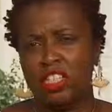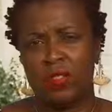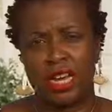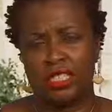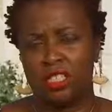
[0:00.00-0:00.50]

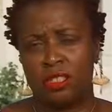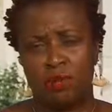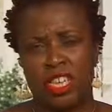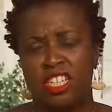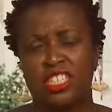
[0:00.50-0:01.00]
trying to
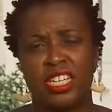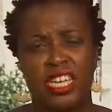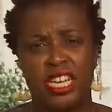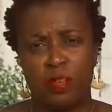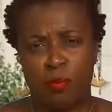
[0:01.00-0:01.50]
diminish
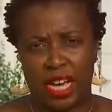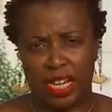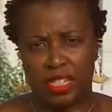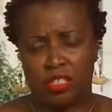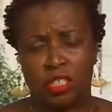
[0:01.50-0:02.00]

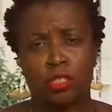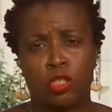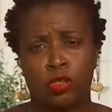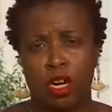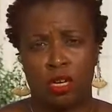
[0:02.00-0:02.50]
anybody's
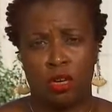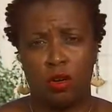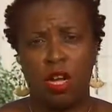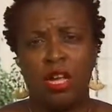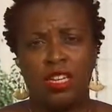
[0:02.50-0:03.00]
struggle.
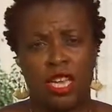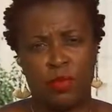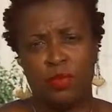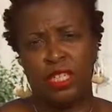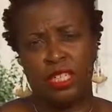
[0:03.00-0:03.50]
Let
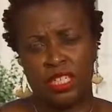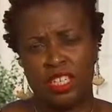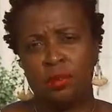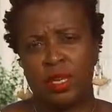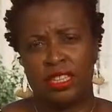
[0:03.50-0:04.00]
me be
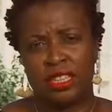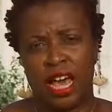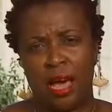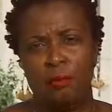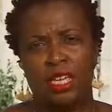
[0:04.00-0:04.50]
clear about
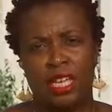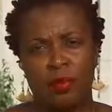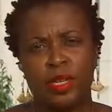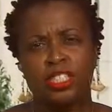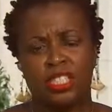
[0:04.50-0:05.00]
that. But let
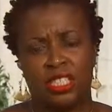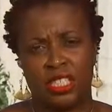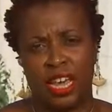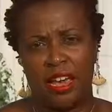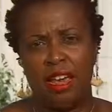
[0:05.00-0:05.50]
me just
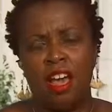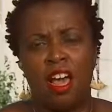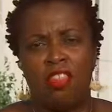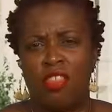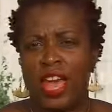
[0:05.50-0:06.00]
say
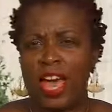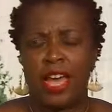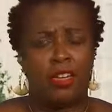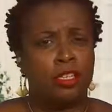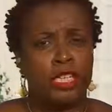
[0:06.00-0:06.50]

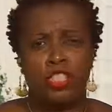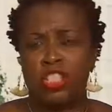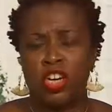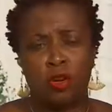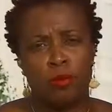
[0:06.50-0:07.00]
that in
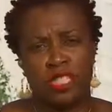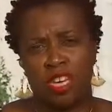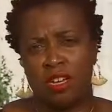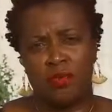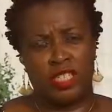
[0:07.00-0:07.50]
terms
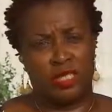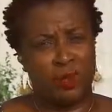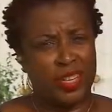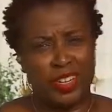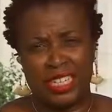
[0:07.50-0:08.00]
of
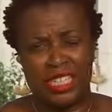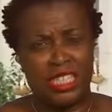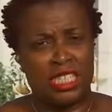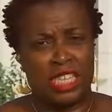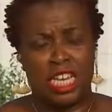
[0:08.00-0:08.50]

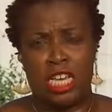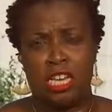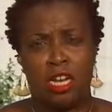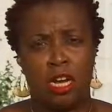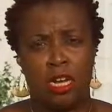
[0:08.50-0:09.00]
disparities
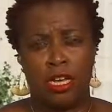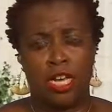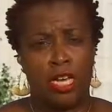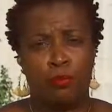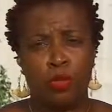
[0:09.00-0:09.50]
in uh,
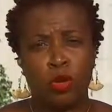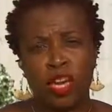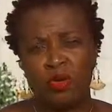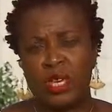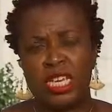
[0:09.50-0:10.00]

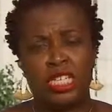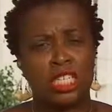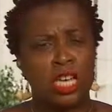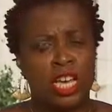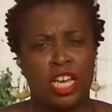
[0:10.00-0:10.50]
employment
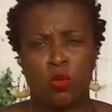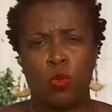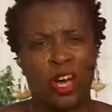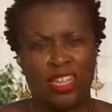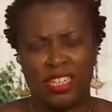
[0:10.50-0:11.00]
and
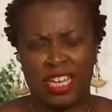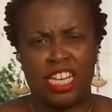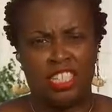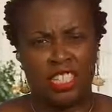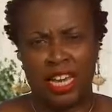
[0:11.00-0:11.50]
quality
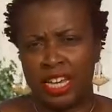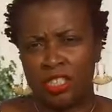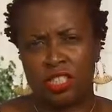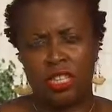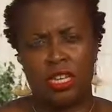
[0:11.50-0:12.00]

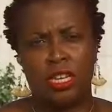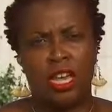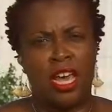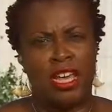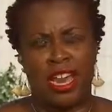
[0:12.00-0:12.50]
education
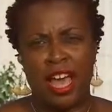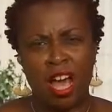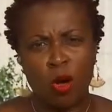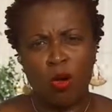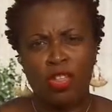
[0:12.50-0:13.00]
and
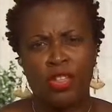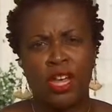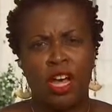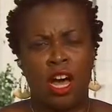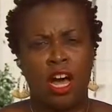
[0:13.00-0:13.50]
health,
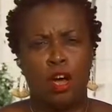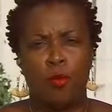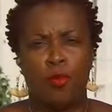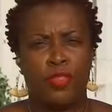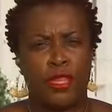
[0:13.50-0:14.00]

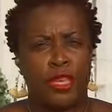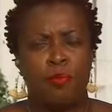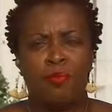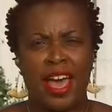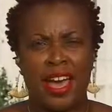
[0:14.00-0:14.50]
um, the
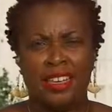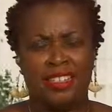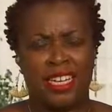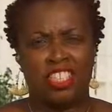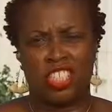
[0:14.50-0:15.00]
impact
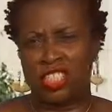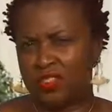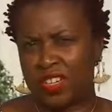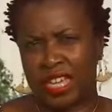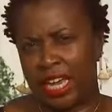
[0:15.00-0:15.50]
that
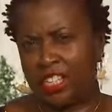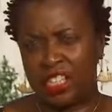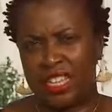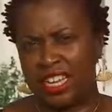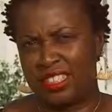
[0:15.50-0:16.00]

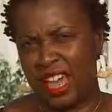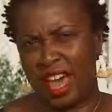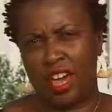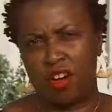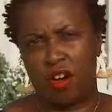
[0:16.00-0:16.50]
gentrification has
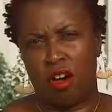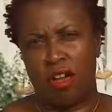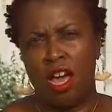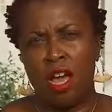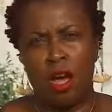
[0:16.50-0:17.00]
had on
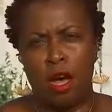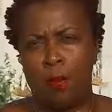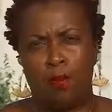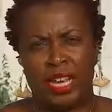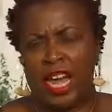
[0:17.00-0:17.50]
uh,
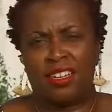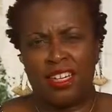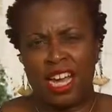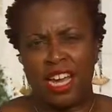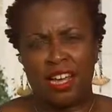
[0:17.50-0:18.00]
black
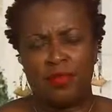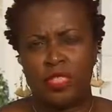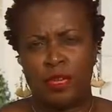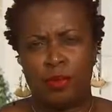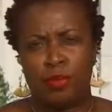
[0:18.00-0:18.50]
lives,
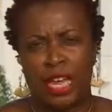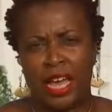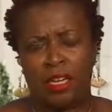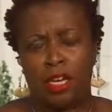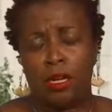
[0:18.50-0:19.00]
uh,
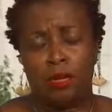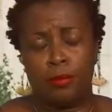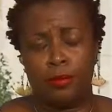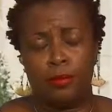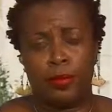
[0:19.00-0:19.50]
black, uh,
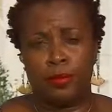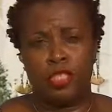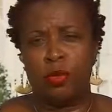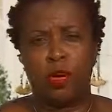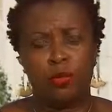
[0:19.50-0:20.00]
you
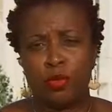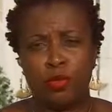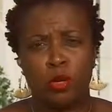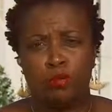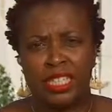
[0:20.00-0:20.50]
know, upward
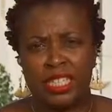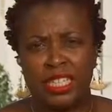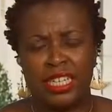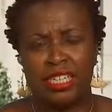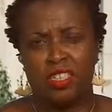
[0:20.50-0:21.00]

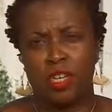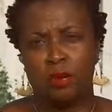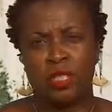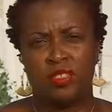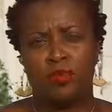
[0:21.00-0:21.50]
mobility in
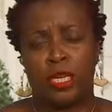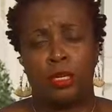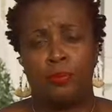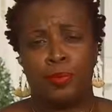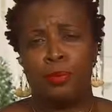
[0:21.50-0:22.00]
terms of uh,
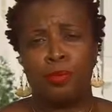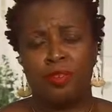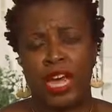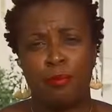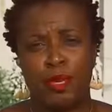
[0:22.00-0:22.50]
people
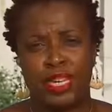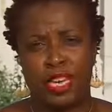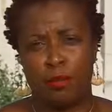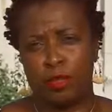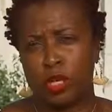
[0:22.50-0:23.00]
not being
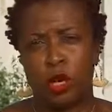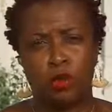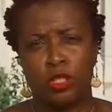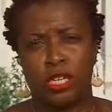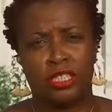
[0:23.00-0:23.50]
able to
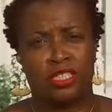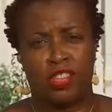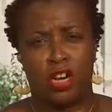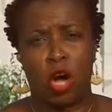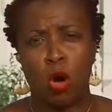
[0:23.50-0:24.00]
hold on to
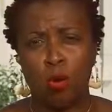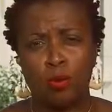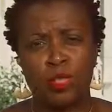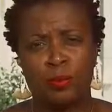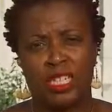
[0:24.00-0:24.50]
their
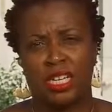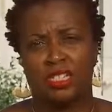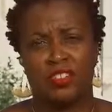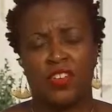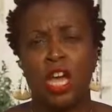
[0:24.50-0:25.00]
homes because of